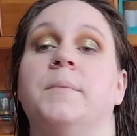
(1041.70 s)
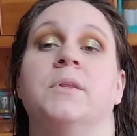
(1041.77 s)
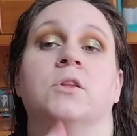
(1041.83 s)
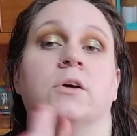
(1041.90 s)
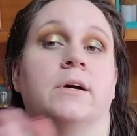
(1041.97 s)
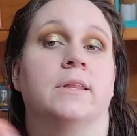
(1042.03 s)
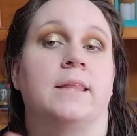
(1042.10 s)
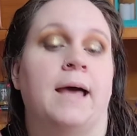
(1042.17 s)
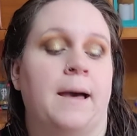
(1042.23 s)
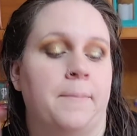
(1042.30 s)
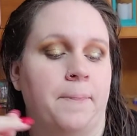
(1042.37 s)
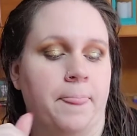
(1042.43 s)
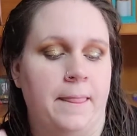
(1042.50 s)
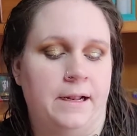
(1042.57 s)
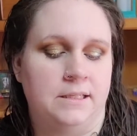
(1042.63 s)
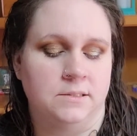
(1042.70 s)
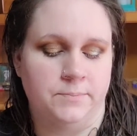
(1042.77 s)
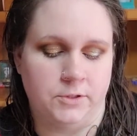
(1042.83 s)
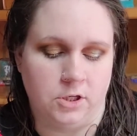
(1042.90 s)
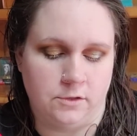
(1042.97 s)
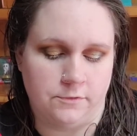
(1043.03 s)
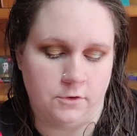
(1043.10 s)
I mean, look at that. That is
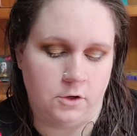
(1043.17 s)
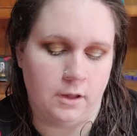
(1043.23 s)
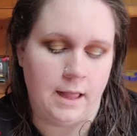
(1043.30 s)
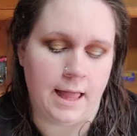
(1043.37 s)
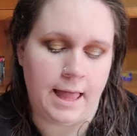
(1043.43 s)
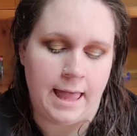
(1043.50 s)
beautiful.